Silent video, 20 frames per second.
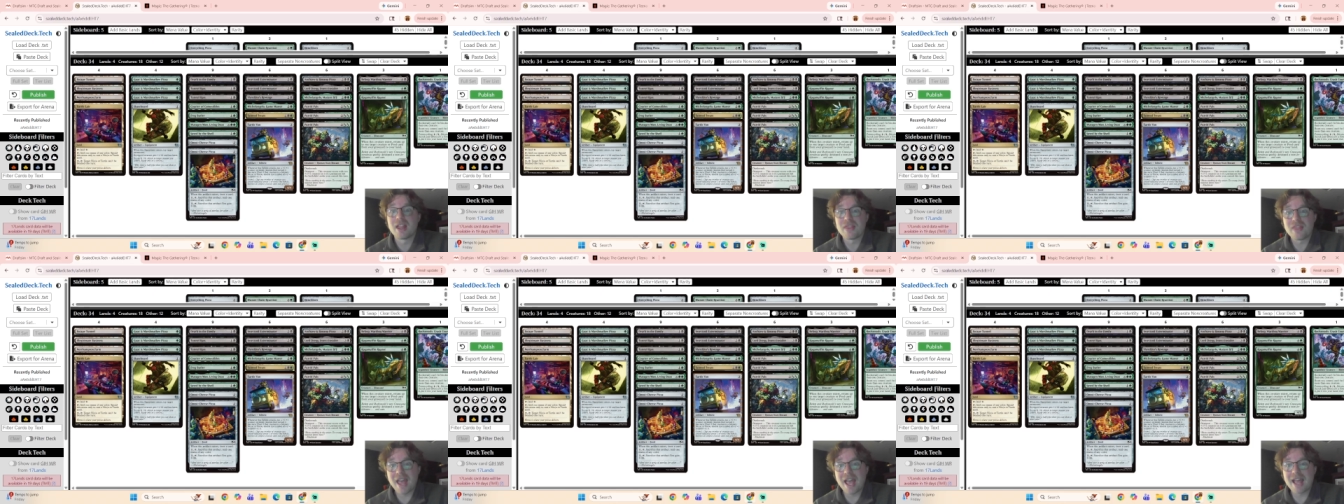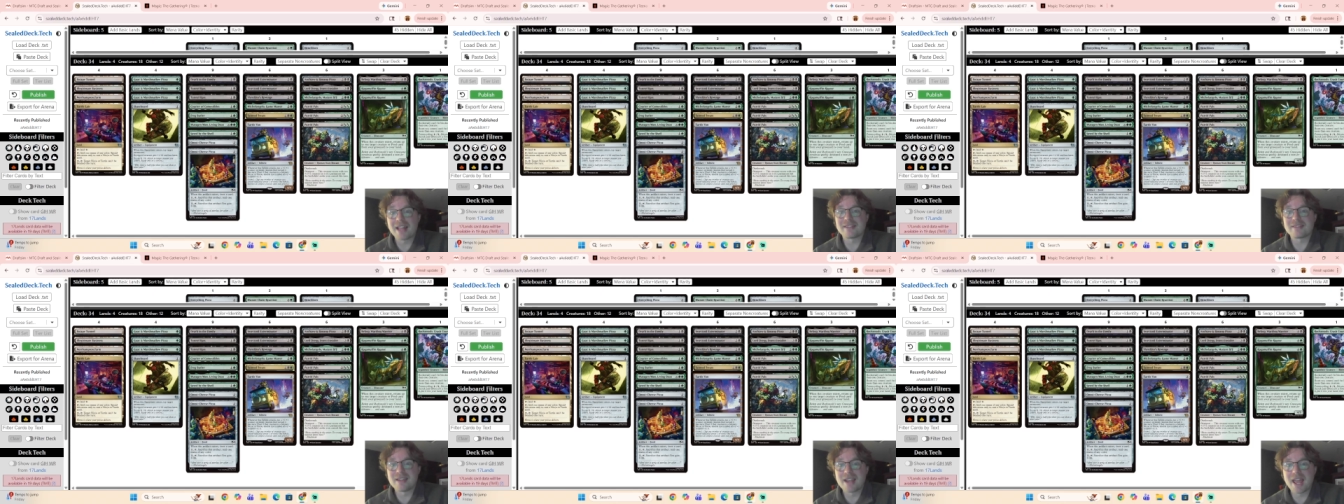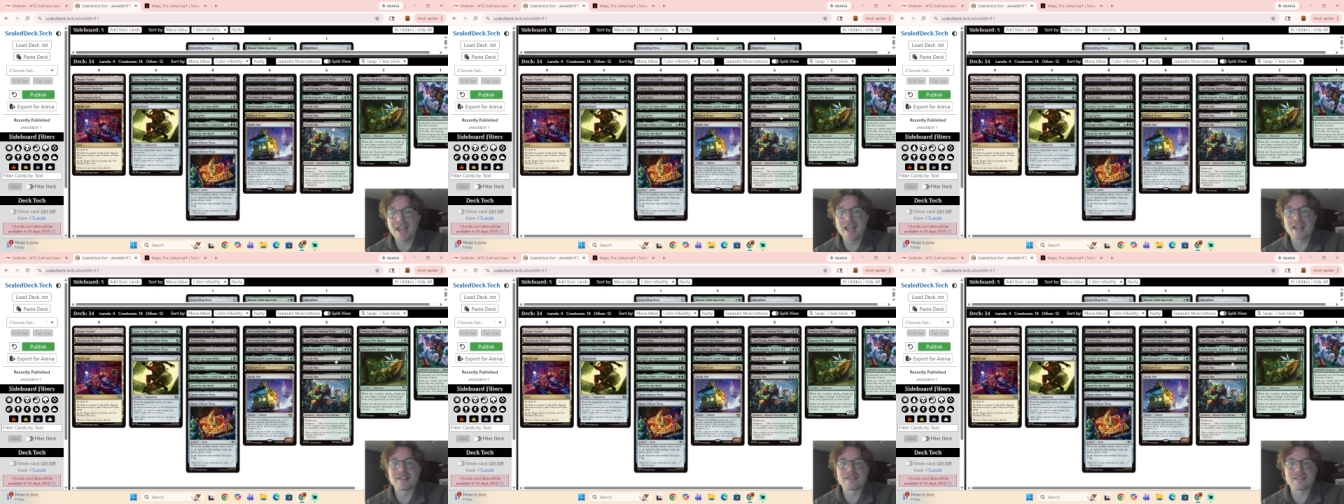That's
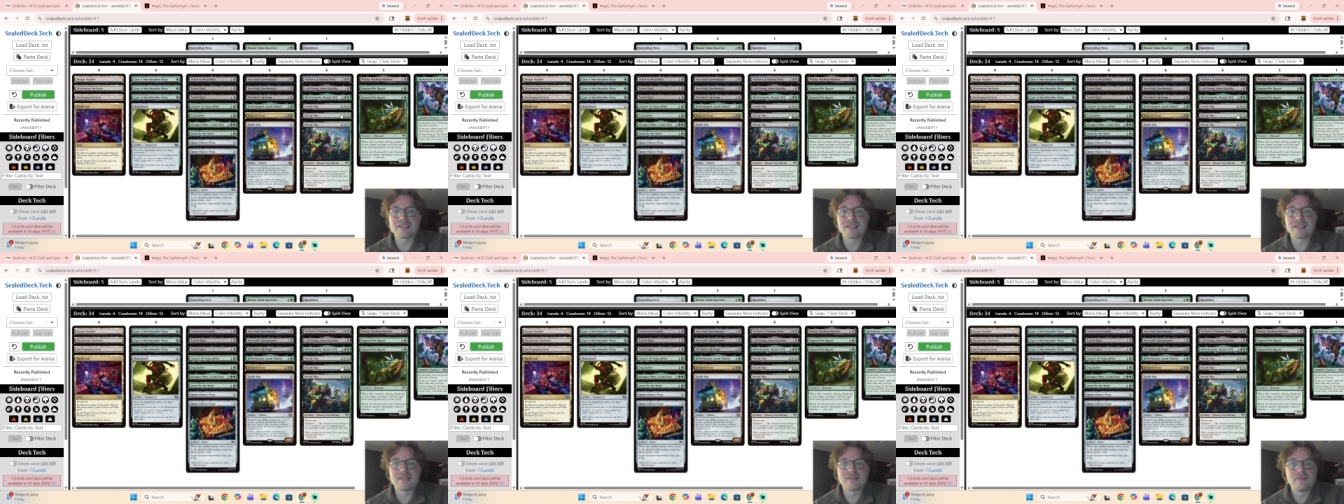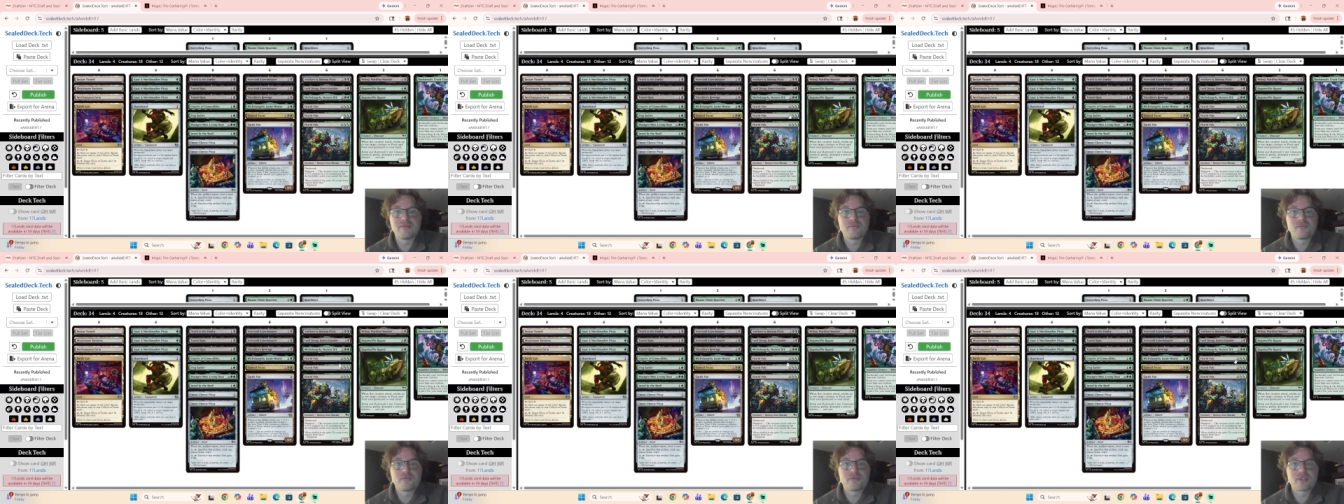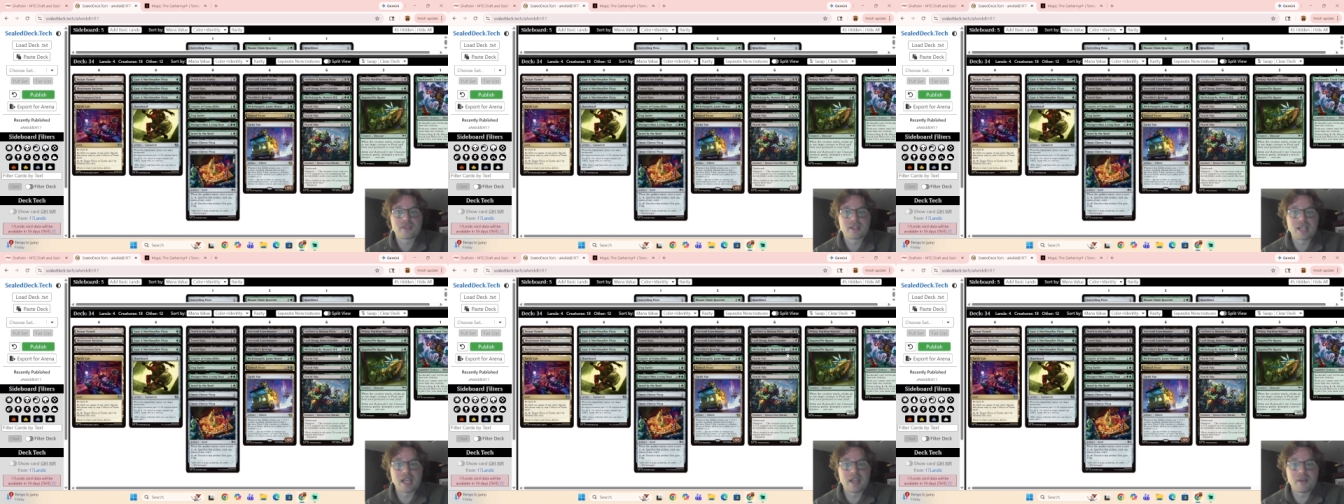nasty.
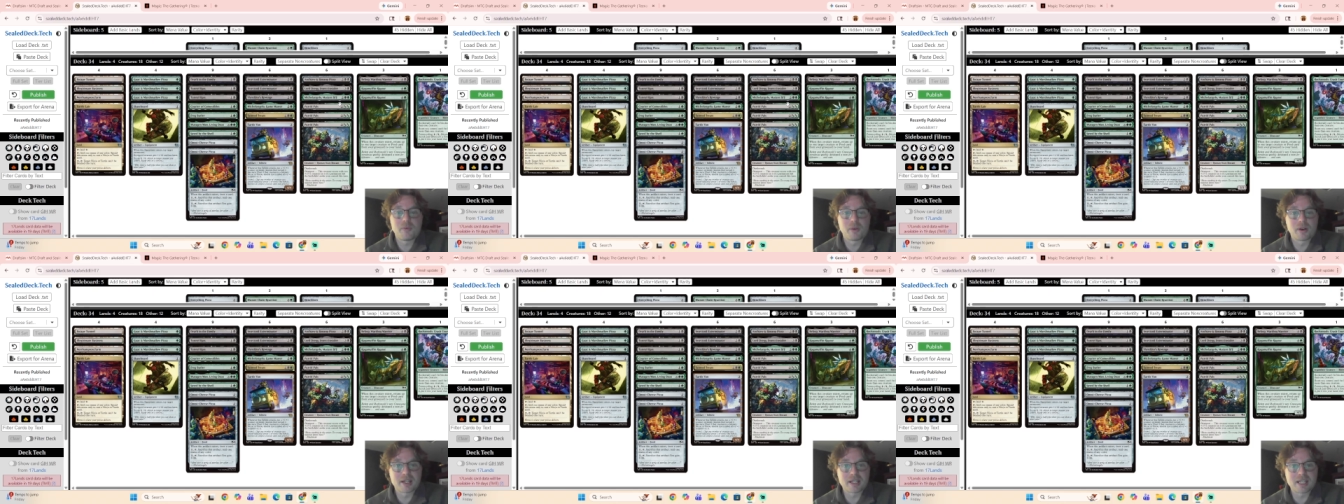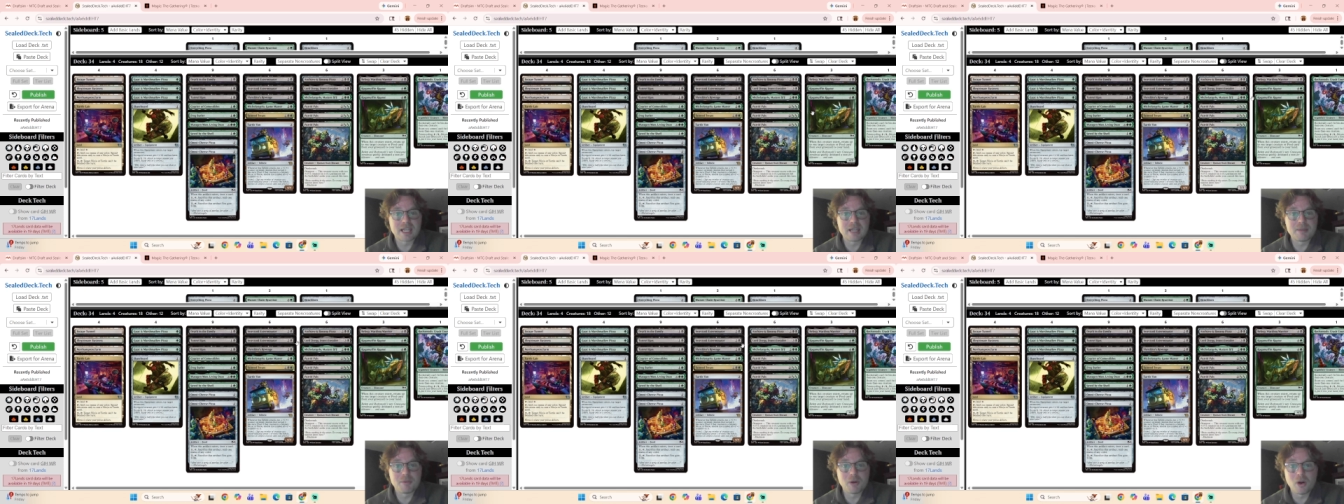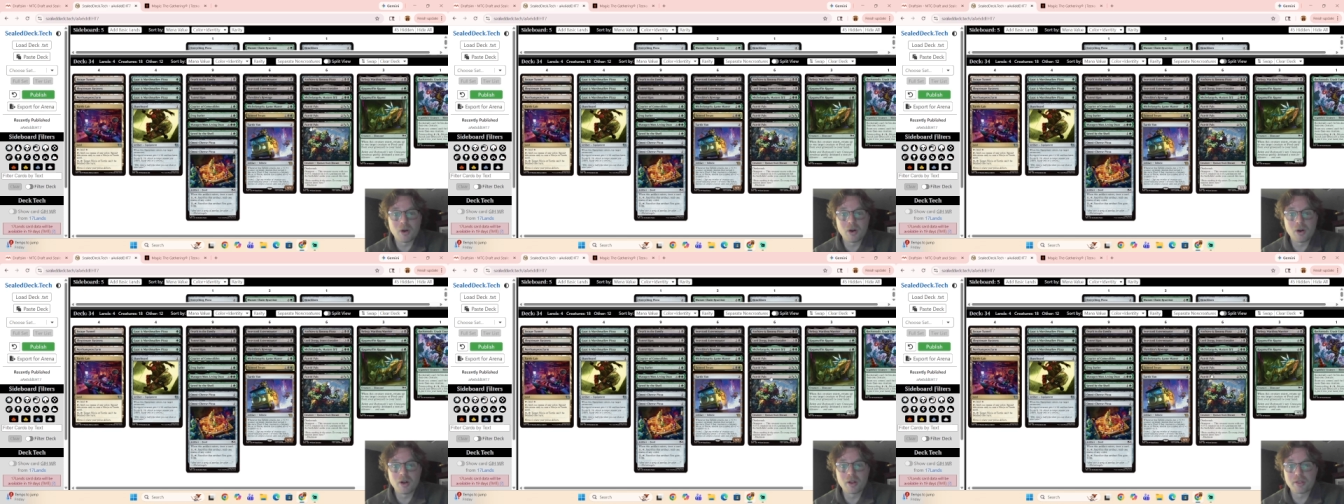Okay, we're going to keep
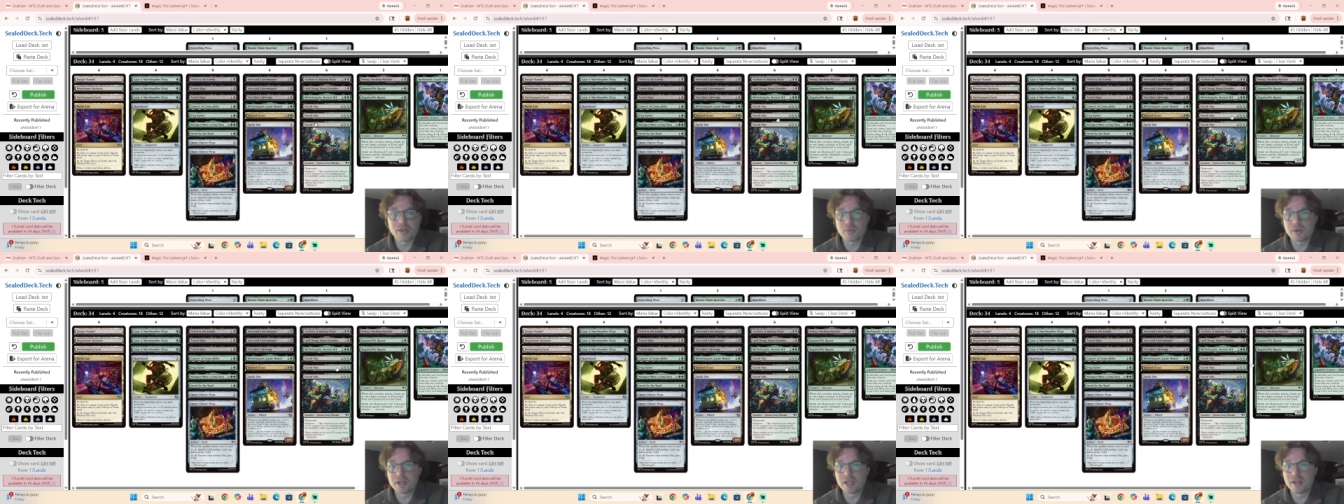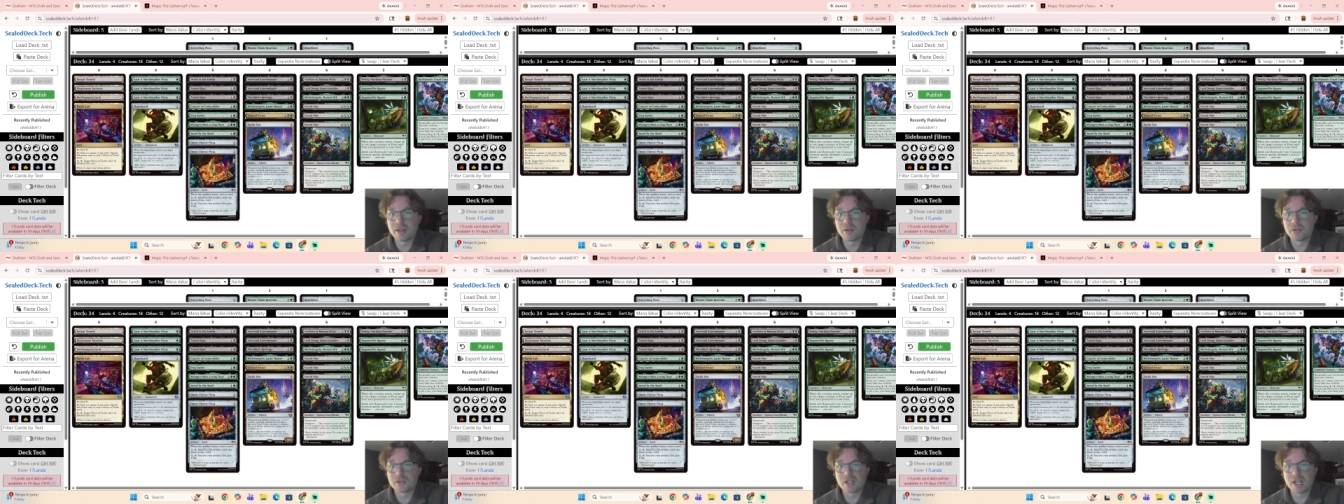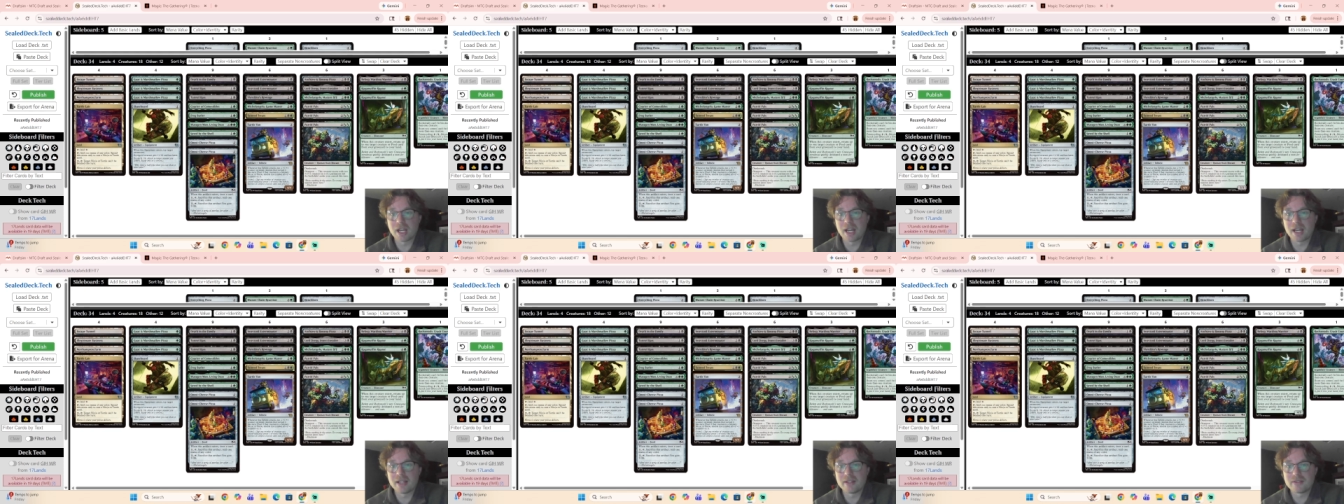all 3 of those
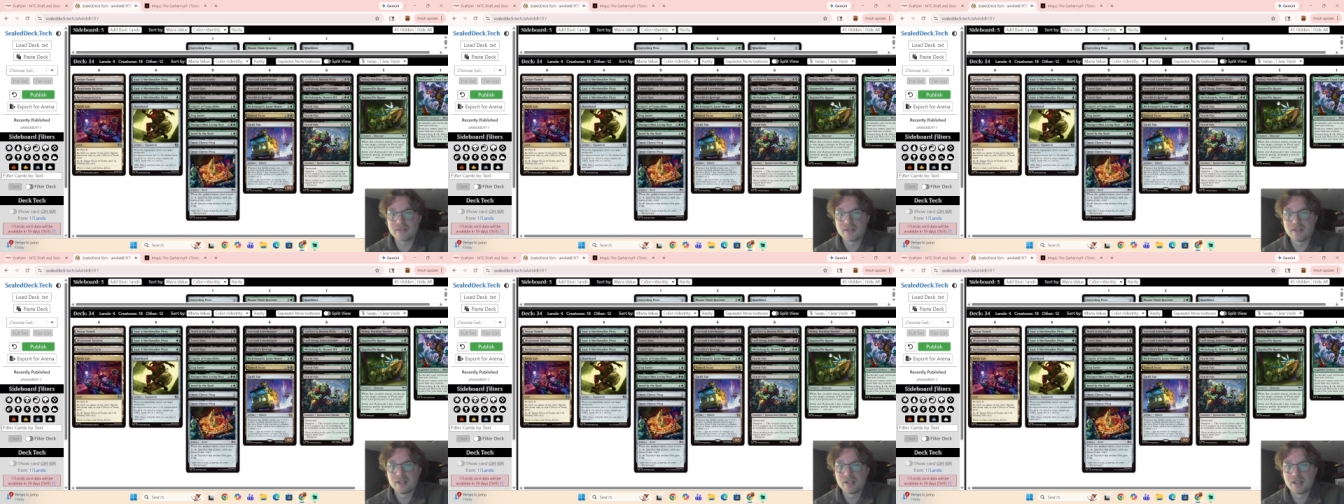guys.